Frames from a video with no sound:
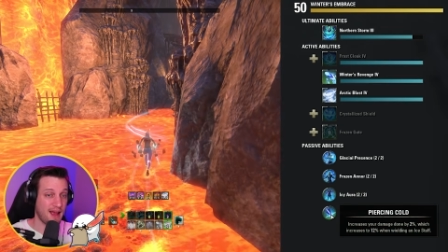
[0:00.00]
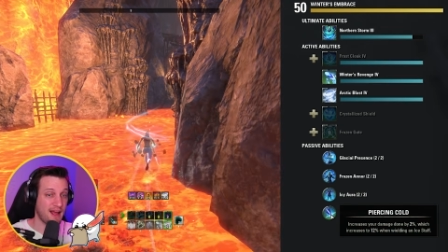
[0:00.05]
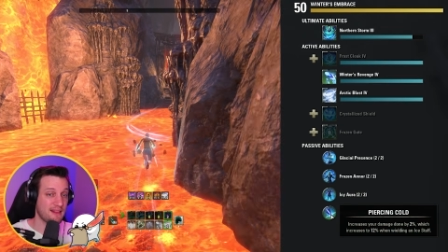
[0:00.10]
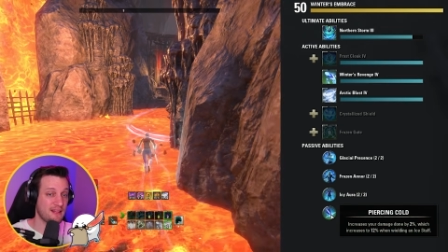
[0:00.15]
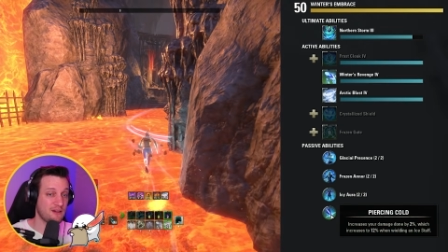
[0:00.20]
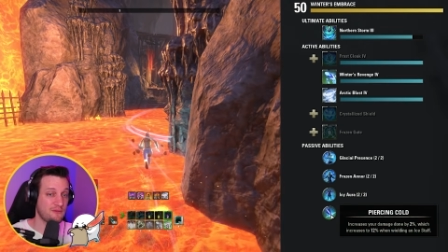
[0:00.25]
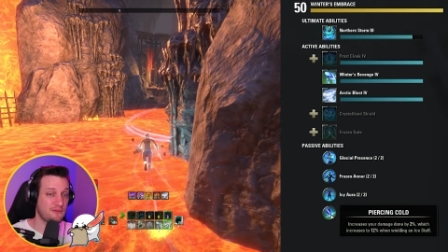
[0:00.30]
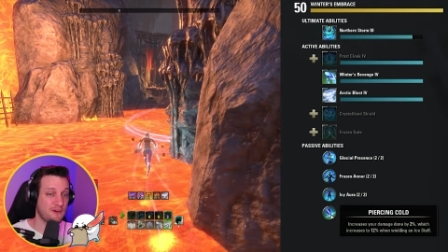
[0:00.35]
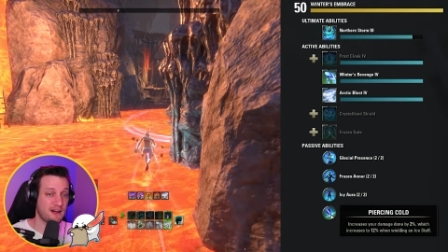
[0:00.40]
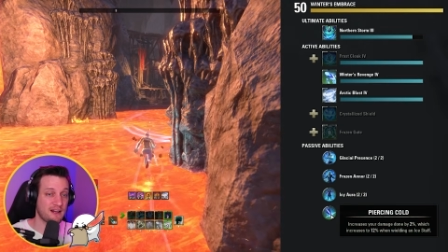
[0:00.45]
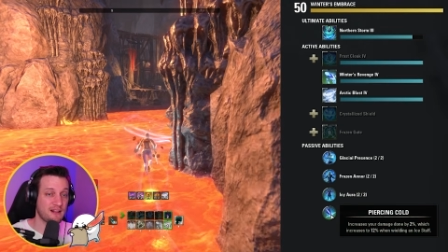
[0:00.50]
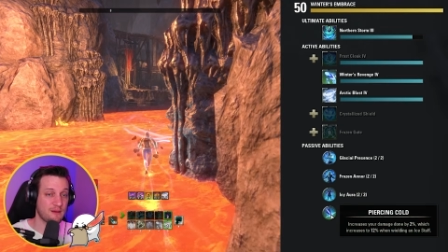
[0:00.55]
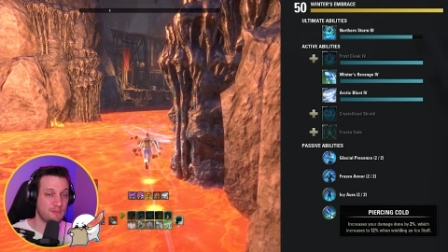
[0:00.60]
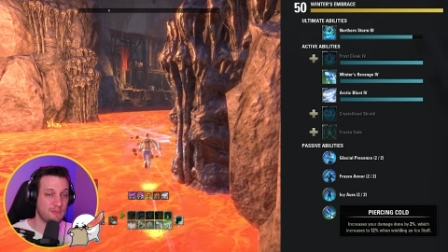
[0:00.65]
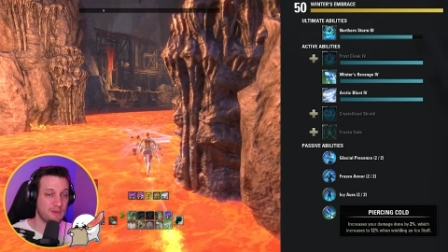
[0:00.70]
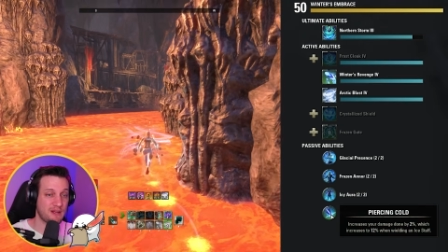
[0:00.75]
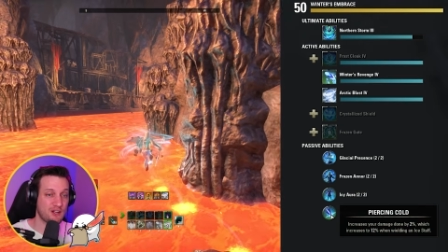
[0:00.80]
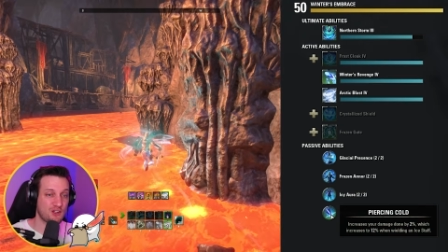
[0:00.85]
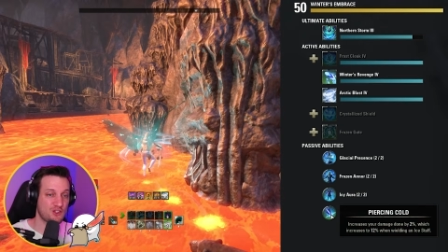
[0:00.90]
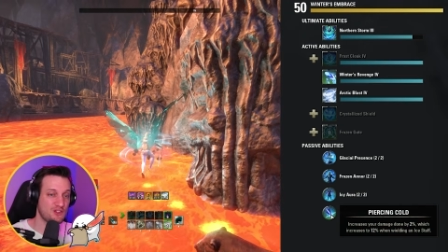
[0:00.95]
And then finally,
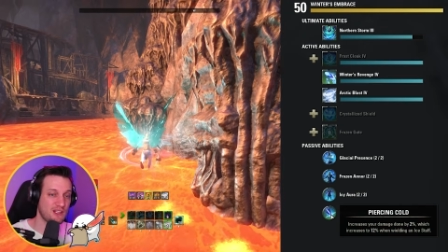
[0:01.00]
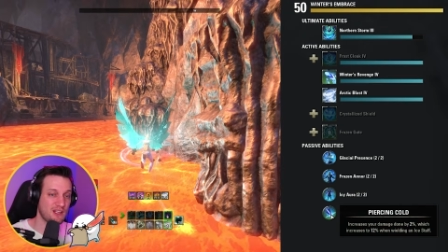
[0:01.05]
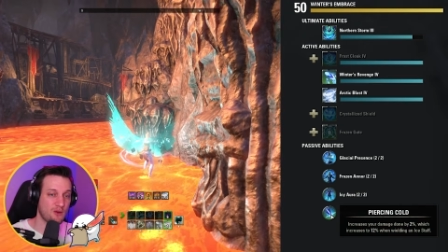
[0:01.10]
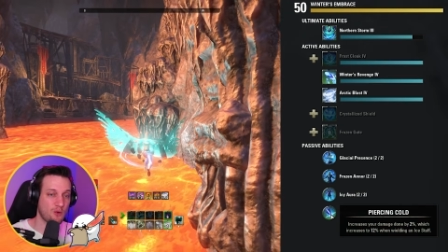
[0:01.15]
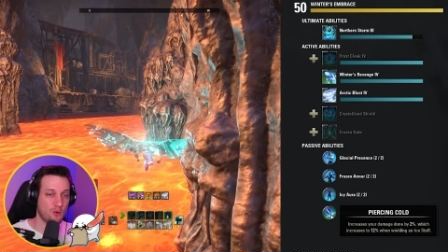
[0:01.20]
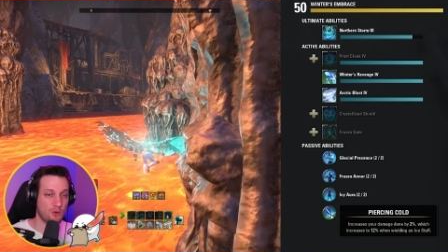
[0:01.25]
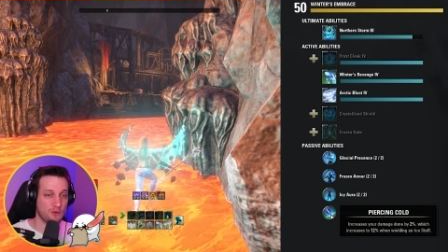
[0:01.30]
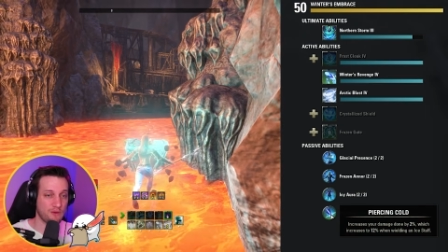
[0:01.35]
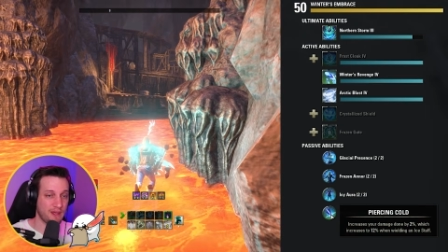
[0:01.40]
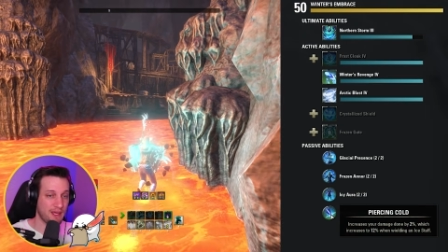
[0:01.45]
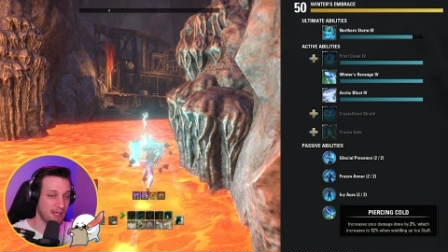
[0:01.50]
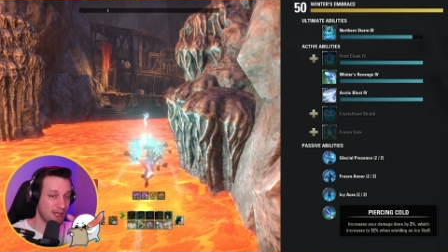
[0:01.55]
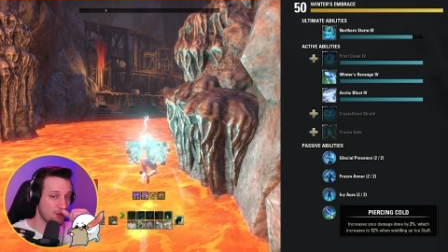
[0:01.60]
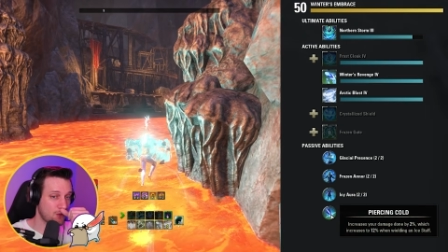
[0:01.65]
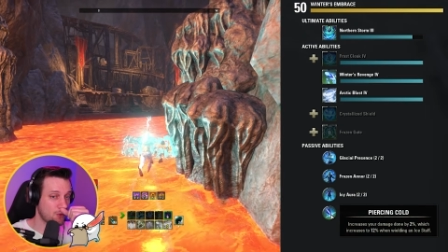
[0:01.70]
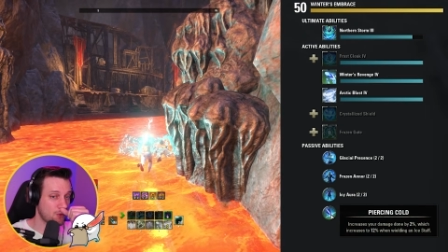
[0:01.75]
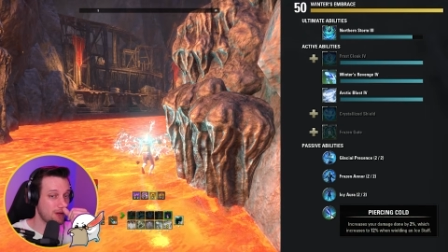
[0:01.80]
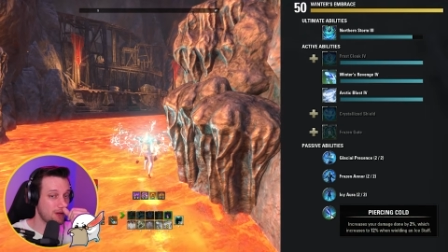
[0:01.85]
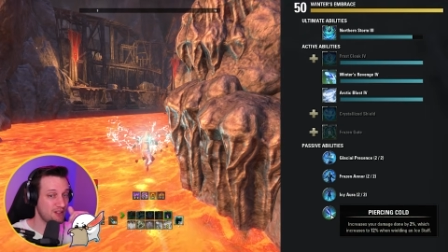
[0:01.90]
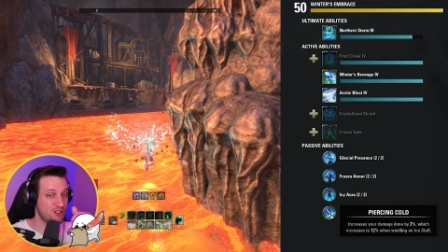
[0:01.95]
Piercing Cold.
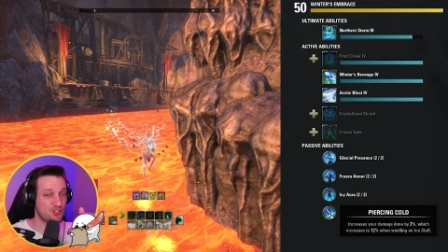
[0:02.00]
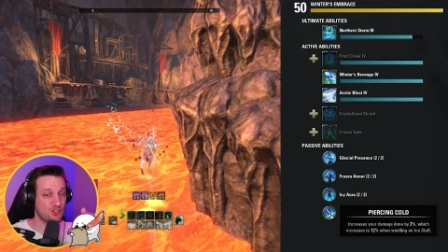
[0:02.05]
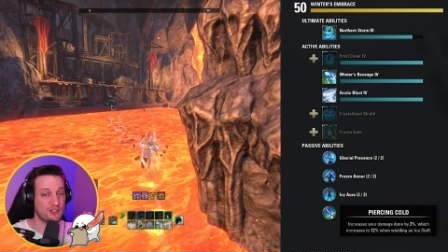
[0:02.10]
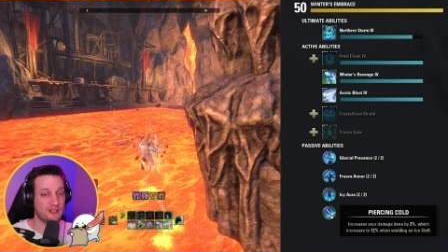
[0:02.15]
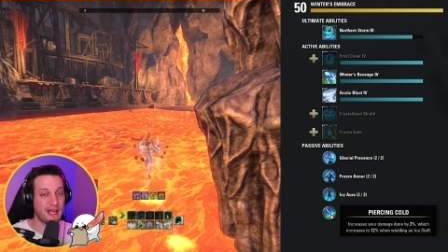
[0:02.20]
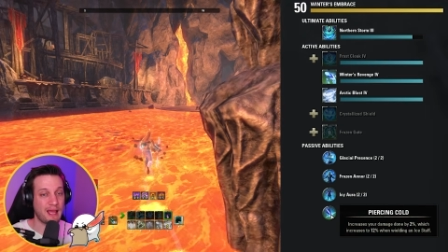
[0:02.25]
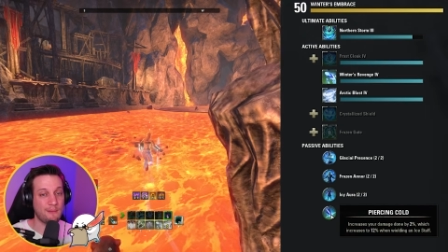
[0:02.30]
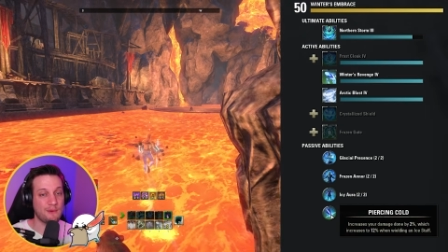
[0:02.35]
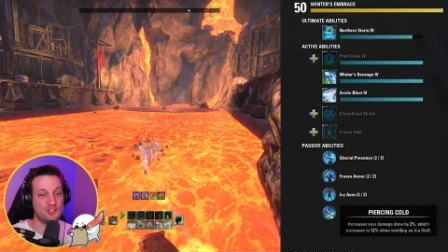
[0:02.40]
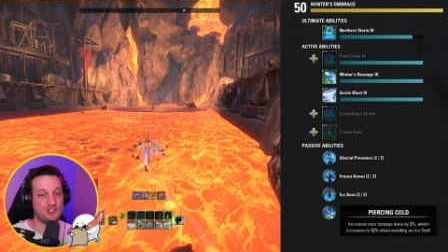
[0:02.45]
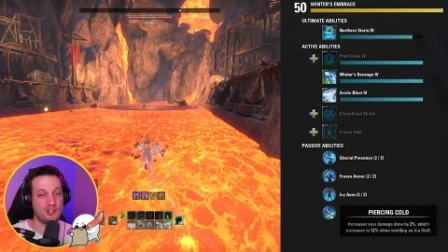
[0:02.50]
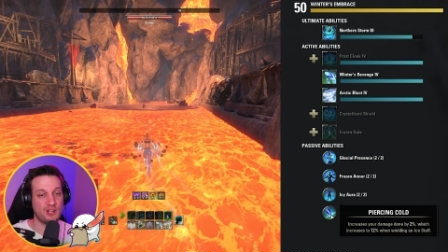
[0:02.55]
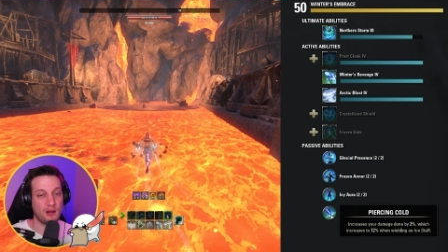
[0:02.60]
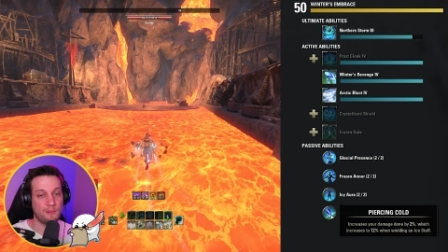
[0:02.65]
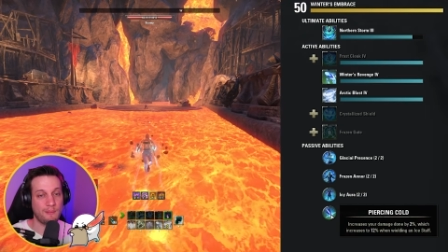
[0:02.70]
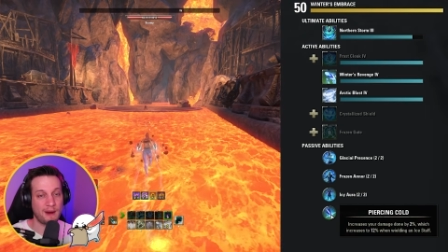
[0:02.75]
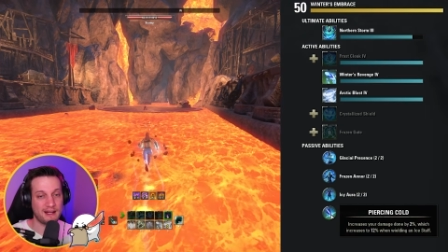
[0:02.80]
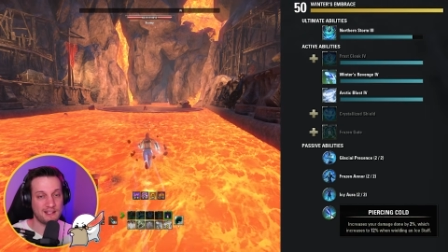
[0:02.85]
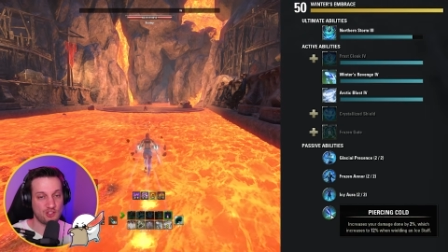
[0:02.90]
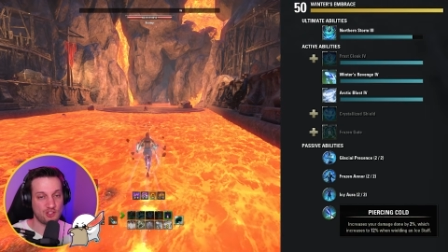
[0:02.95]
Increase your damage
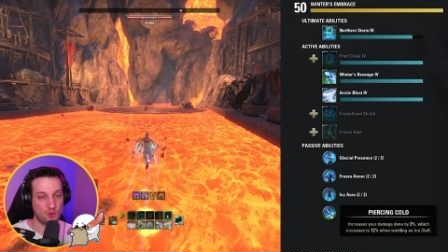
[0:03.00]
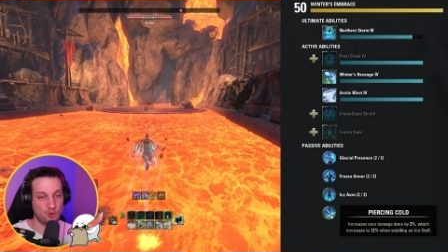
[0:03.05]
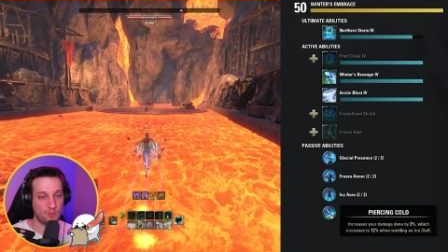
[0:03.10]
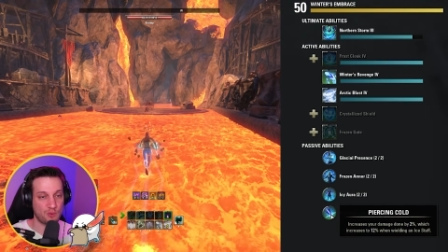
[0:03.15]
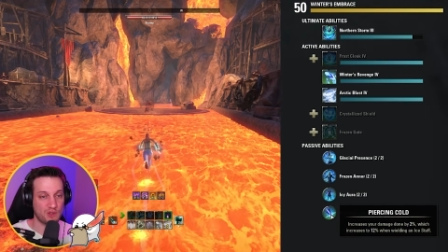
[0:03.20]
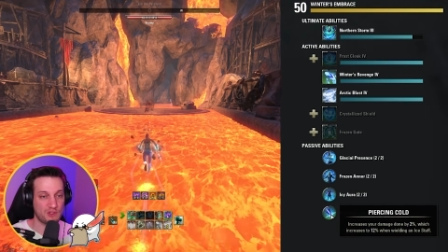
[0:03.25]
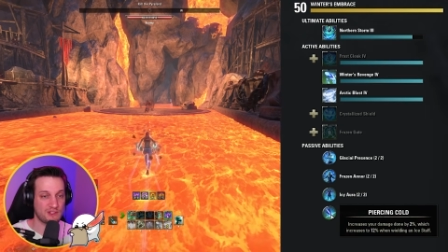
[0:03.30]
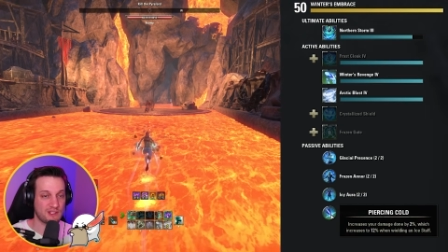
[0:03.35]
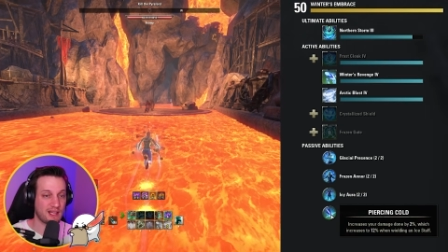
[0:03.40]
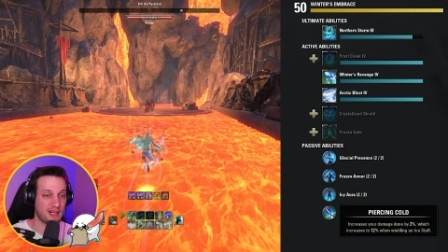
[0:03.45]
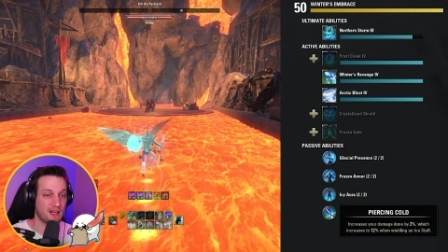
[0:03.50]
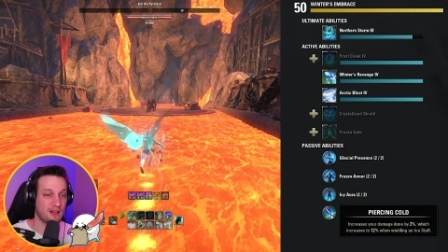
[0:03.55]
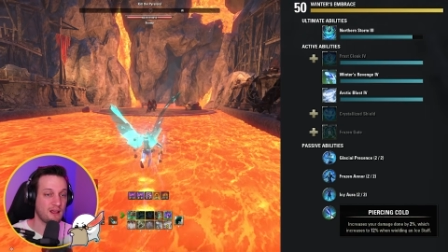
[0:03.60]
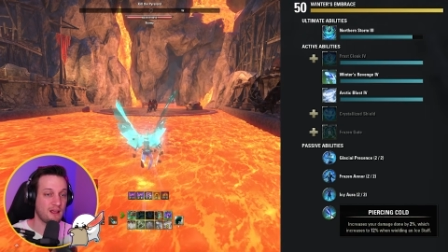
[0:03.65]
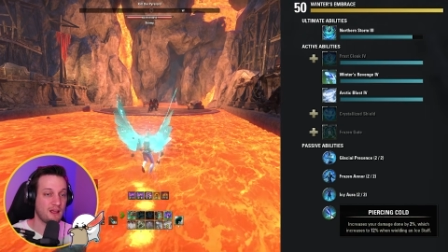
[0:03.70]
done by 2%,